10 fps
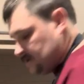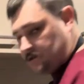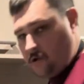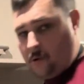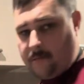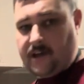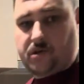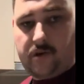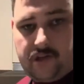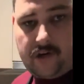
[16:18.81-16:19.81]
So you want to make
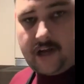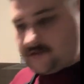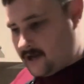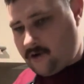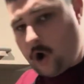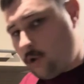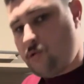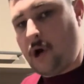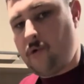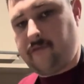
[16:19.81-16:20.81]
sure you don't just have a whole
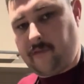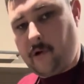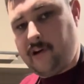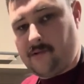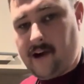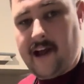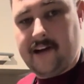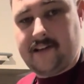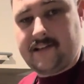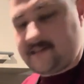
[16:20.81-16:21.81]
yolk floating around because it's